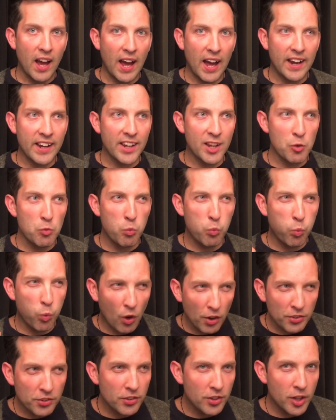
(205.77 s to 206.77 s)
and he
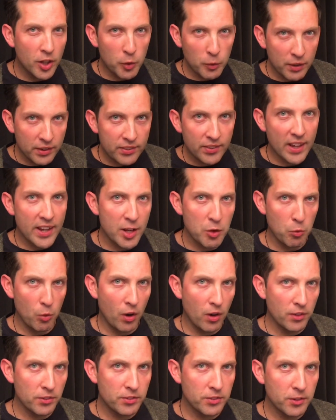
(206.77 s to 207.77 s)
wasn't who he said he
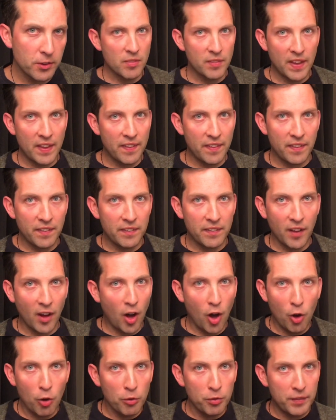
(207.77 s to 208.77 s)
was, then the
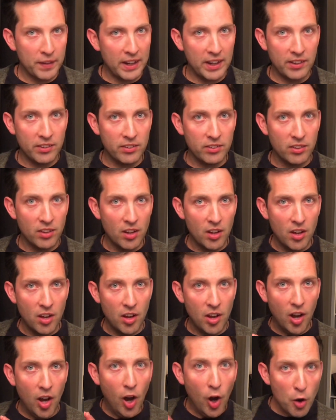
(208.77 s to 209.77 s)
whole thing is
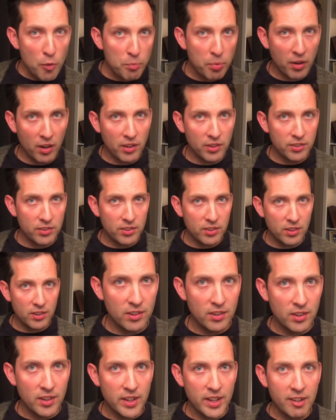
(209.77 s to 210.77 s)
hopeless.
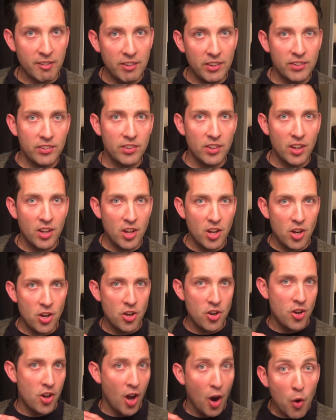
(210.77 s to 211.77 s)
There is
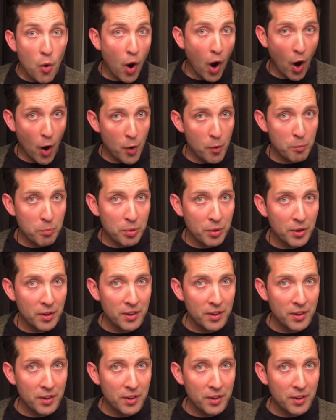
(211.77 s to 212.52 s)
no hope